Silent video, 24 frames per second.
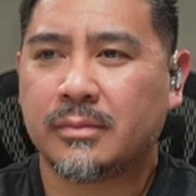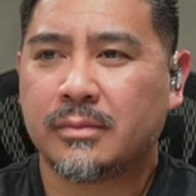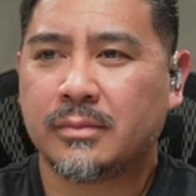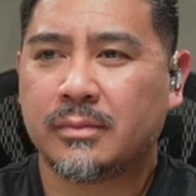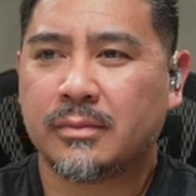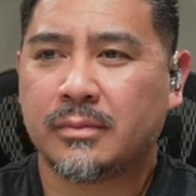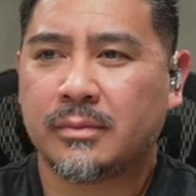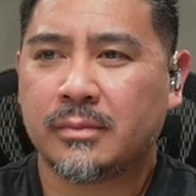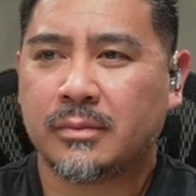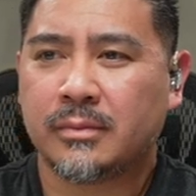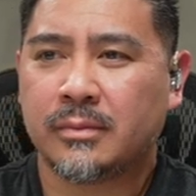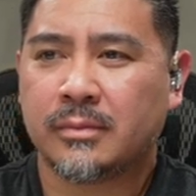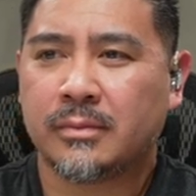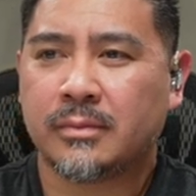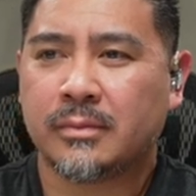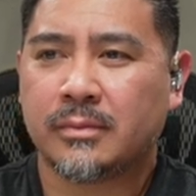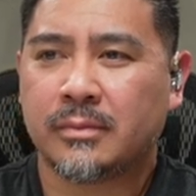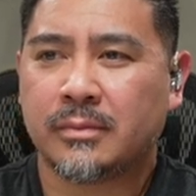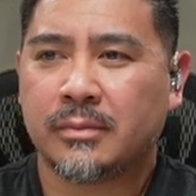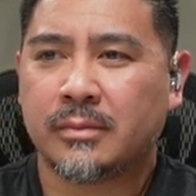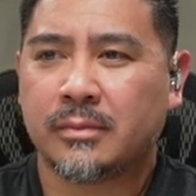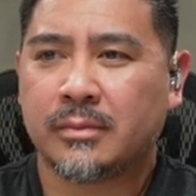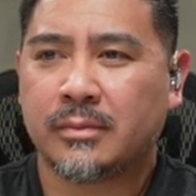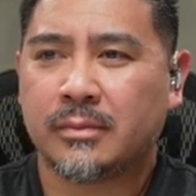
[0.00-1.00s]

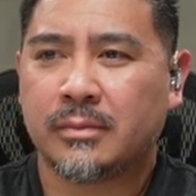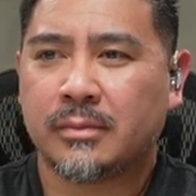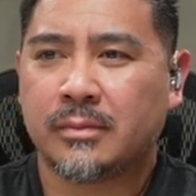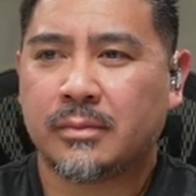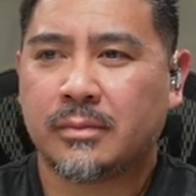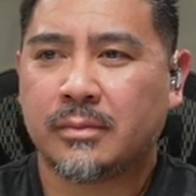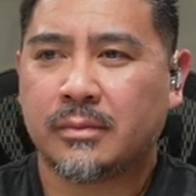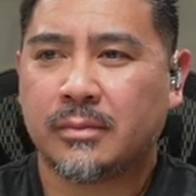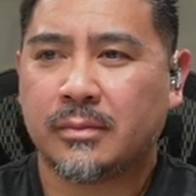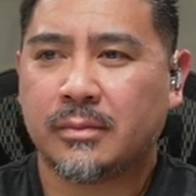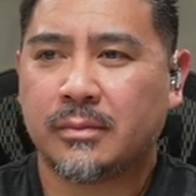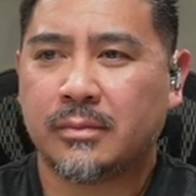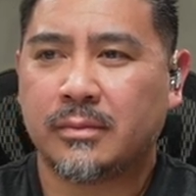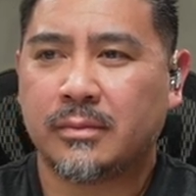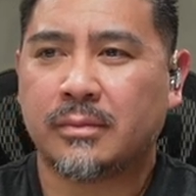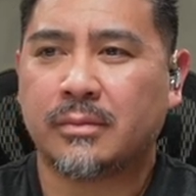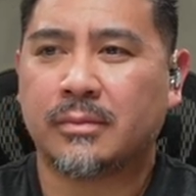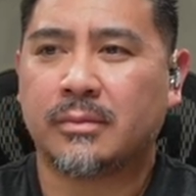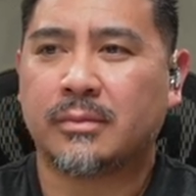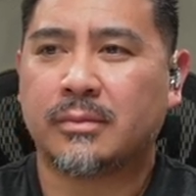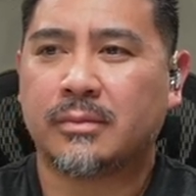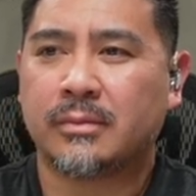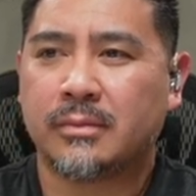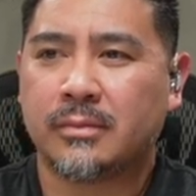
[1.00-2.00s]

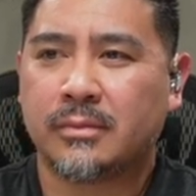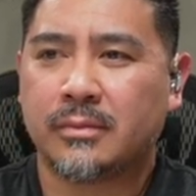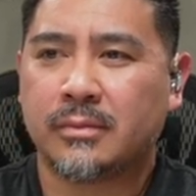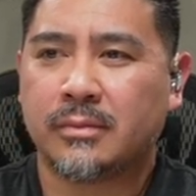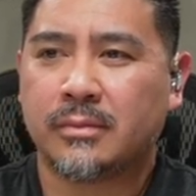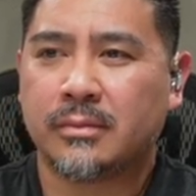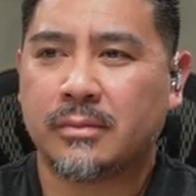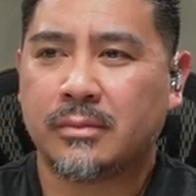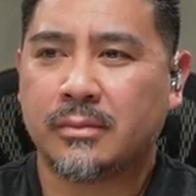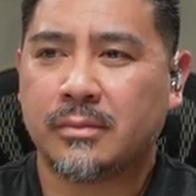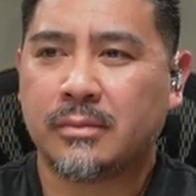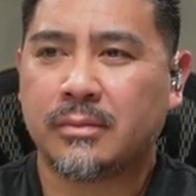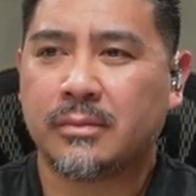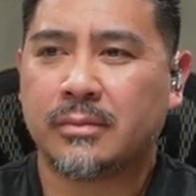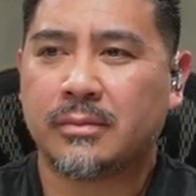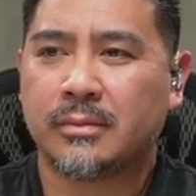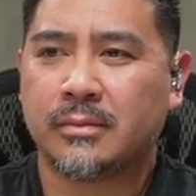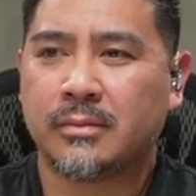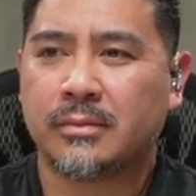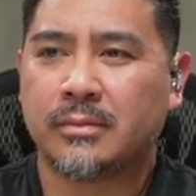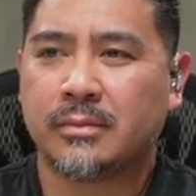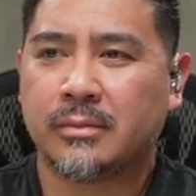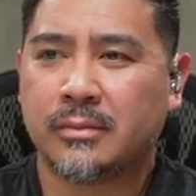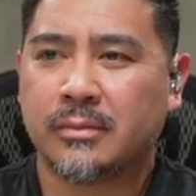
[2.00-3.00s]

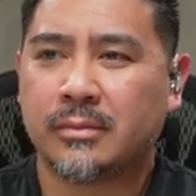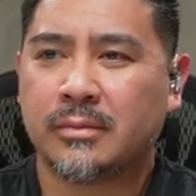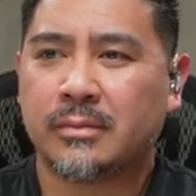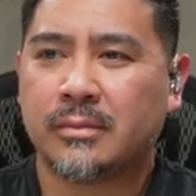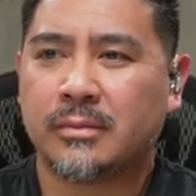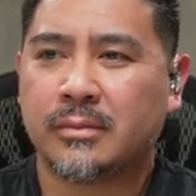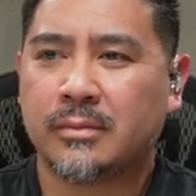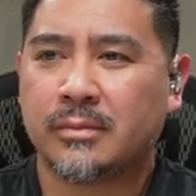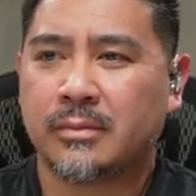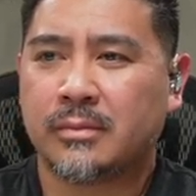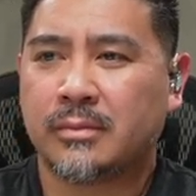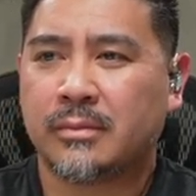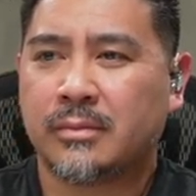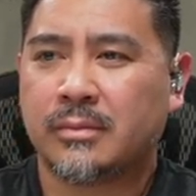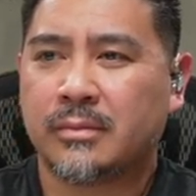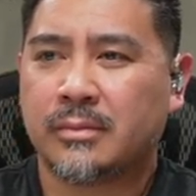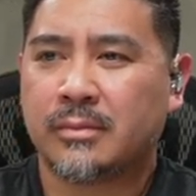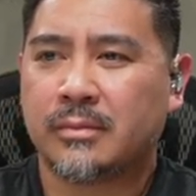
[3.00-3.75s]
The person shown says nothing.